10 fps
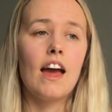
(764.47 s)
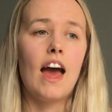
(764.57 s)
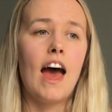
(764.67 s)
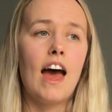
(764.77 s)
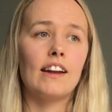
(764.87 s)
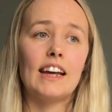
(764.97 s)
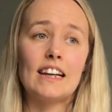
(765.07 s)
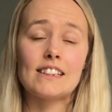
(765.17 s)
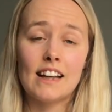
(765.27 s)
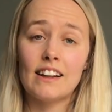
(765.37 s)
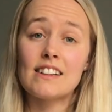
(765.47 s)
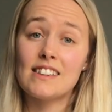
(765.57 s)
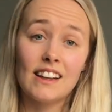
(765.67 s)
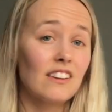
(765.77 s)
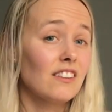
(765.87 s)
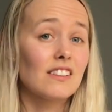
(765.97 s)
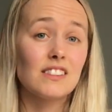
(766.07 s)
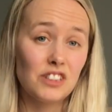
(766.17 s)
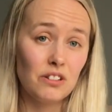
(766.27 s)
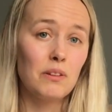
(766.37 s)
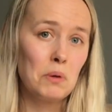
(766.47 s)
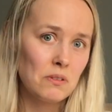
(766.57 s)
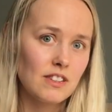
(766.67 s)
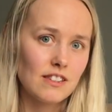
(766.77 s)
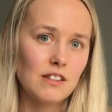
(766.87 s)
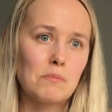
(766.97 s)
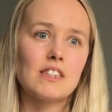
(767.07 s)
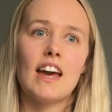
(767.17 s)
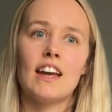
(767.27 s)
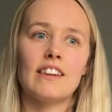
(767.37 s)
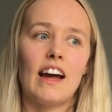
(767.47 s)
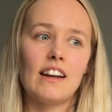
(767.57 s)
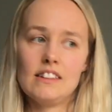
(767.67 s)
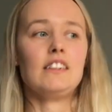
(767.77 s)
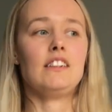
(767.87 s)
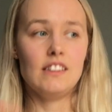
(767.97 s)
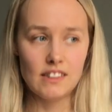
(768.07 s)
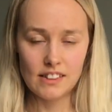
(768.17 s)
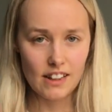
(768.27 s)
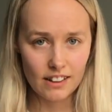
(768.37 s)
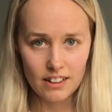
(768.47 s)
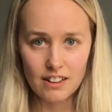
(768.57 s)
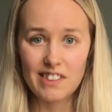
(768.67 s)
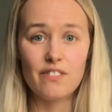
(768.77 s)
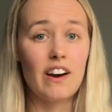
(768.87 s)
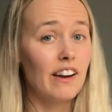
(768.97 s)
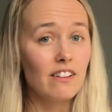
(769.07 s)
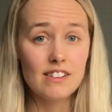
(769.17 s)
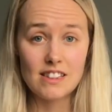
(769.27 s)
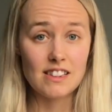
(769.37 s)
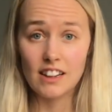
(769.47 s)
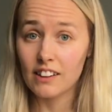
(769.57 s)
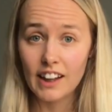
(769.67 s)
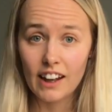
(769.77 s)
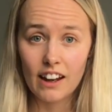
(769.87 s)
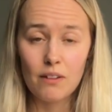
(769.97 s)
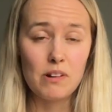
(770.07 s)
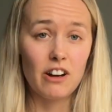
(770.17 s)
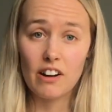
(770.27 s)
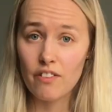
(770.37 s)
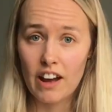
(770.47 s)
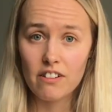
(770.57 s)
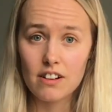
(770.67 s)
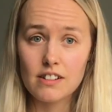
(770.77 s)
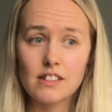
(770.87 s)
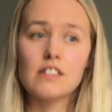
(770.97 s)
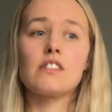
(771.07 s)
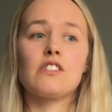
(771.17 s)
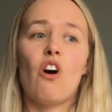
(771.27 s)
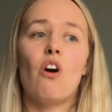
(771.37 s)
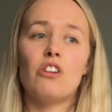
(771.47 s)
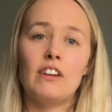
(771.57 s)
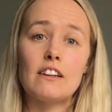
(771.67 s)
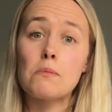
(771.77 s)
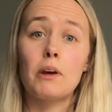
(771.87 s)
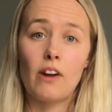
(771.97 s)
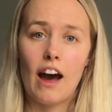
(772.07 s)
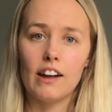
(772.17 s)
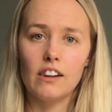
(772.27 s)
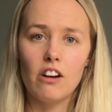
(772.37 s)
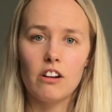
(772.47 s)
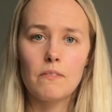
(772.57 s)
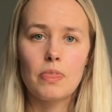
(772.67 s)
and is sending signals to the immune system saying that, oh, the virus is still here, we got a virus, so you need to be on high alert.